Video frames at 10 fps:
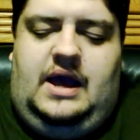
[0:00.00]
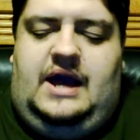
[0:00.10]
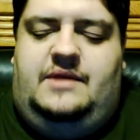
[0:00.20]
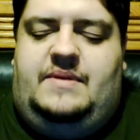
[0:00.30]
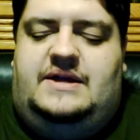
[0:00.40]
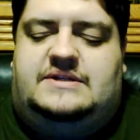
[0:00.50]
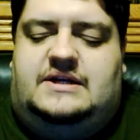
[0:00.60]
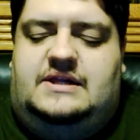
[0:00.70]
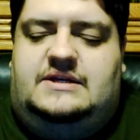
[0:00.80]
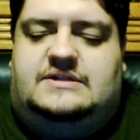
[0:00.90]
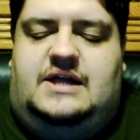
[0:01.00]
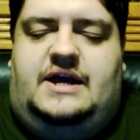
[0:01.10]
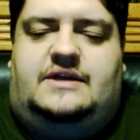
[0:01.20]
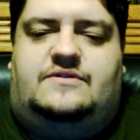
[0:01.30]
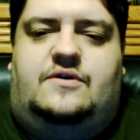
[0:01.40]
And he basically is
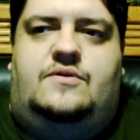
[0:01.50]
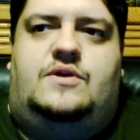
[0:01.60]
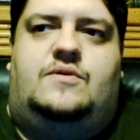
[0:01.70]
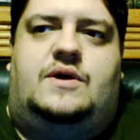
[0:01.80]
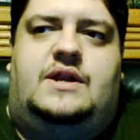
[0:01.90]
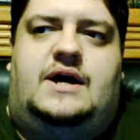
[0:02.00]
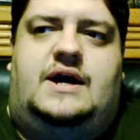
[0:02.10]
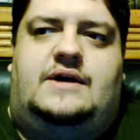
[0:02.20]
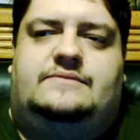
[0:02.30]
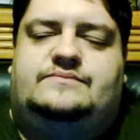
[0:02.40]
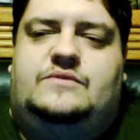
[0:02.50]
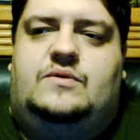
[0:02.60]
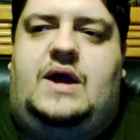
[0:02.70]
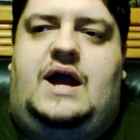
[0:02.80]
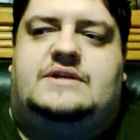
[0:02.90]
like, dude, you could uh,
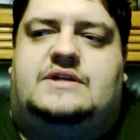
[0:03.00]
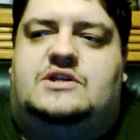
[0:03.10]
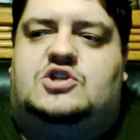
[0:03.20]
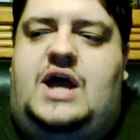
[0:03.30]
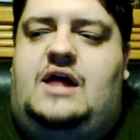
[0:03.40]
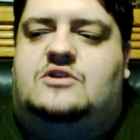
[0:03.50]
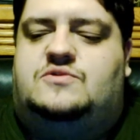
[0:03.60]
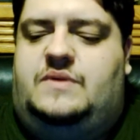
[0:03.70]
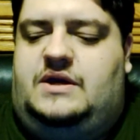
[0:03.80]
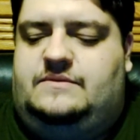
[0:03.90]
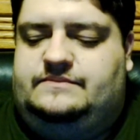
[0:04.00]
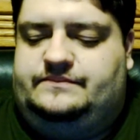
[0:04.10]
you guys can challenge me